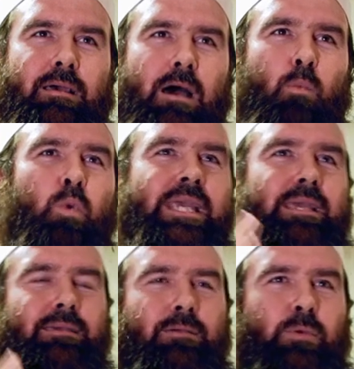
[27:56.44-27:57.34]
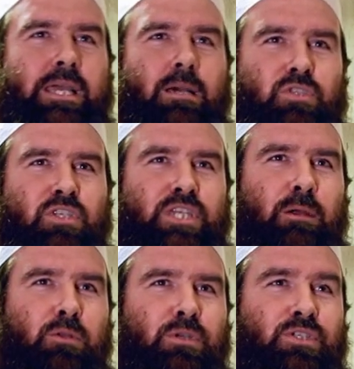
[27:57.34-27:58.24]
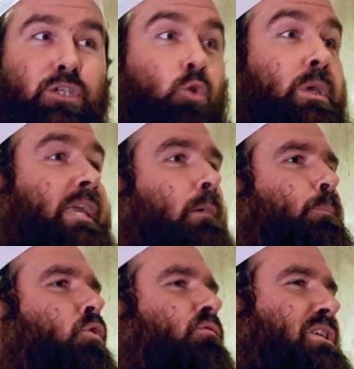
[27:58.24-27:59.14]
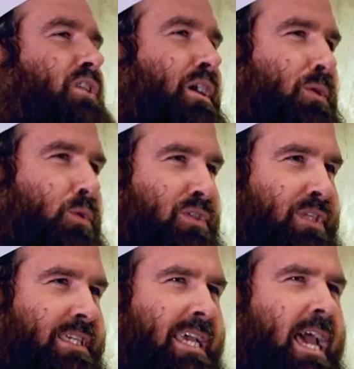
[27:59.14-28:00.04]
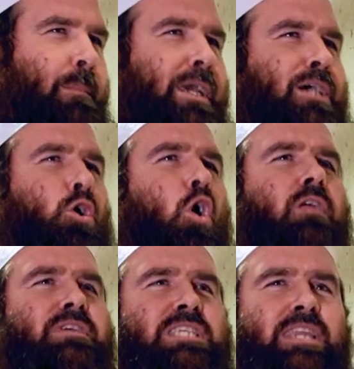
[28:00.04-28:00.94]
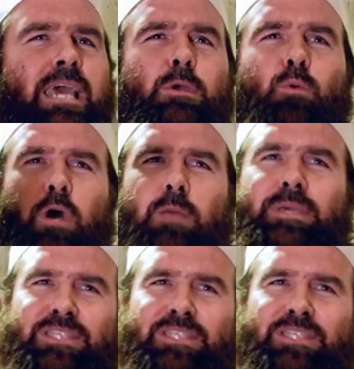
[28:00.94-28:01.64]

I'm weak when it comes to this characteristic. So we can improve these characteristics because all of us at the end we want to be